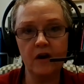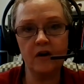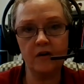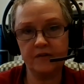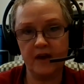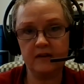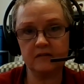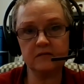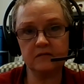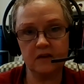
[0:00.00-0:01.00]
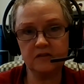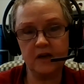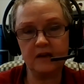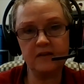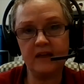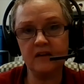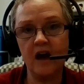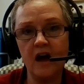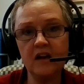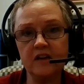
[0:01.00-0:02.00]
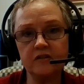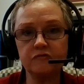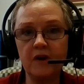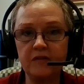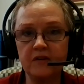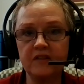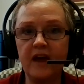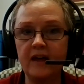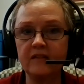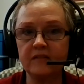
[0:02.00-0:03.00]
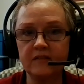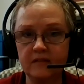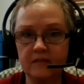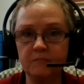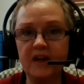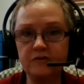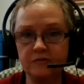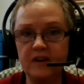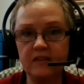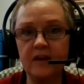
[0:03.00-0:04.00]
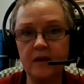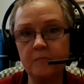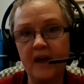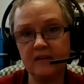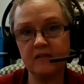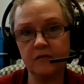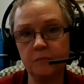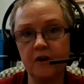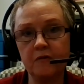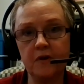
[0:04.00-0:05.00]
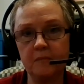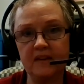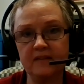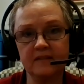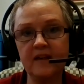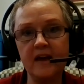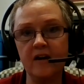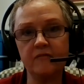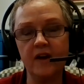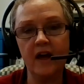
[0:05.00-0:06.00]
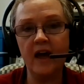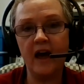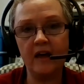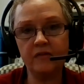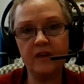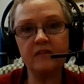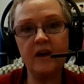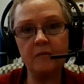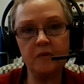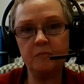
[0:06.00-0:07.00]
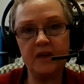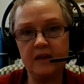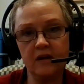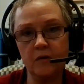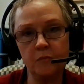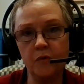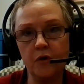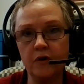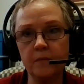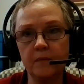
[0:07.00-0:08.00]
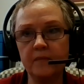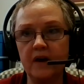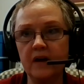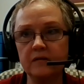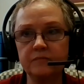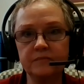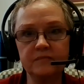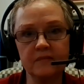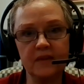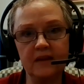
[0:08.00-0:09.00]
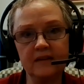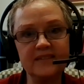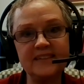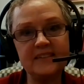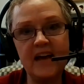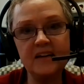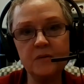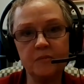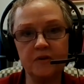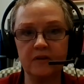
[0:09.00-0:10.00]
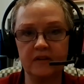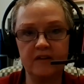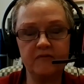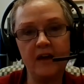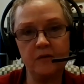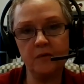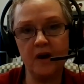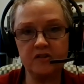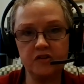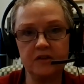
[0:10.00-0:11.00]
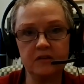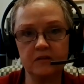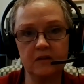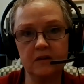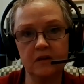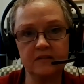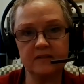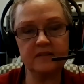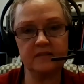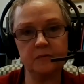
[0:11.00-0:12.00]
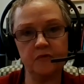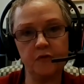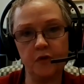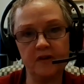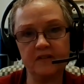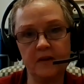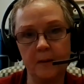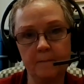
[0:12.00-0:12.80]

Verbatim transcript: or that attain that knowledge, rather than measuring the impact of the program itself, I think that would be a more uh, sustainable evaluation uh, system for us.